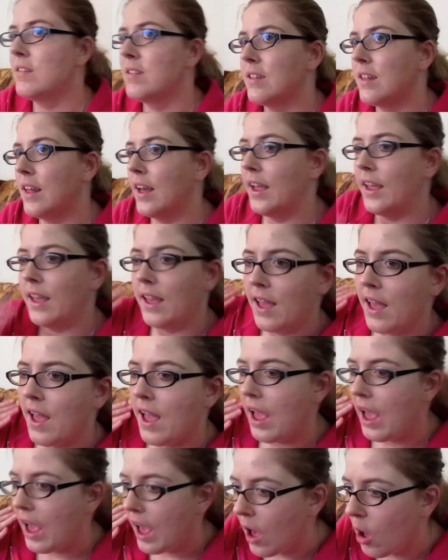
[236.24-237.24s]
to like
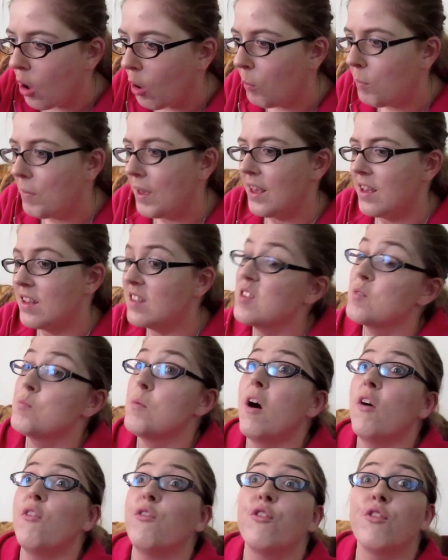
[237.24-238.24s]
help make it
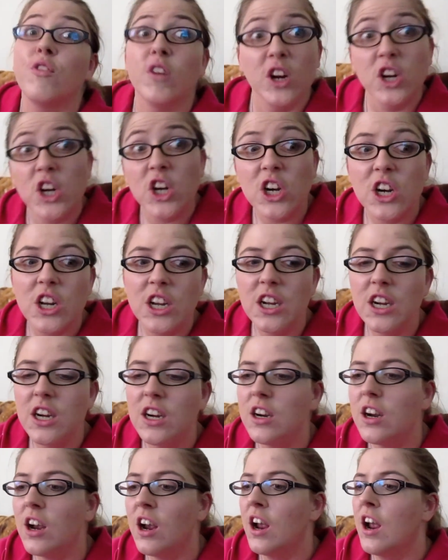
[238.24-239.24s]
smell fresh in
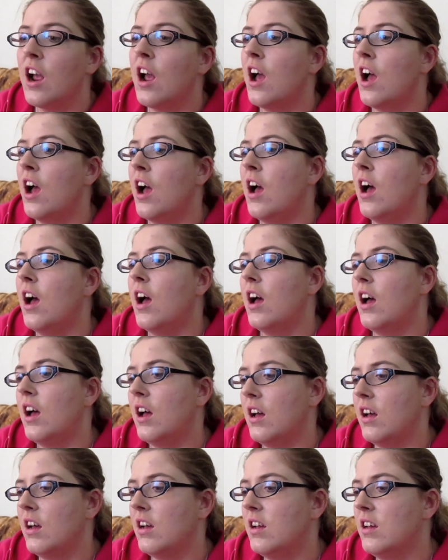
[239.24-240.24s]
here.
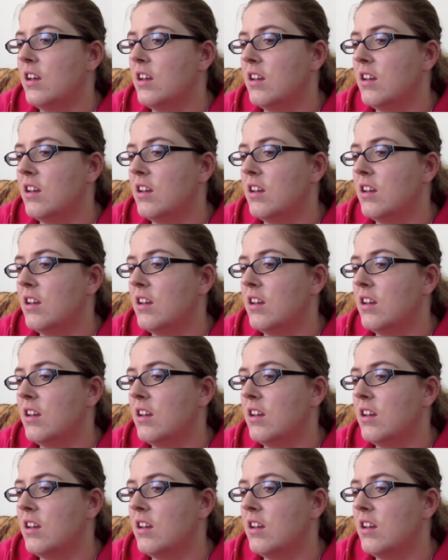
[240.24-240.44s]
Uh,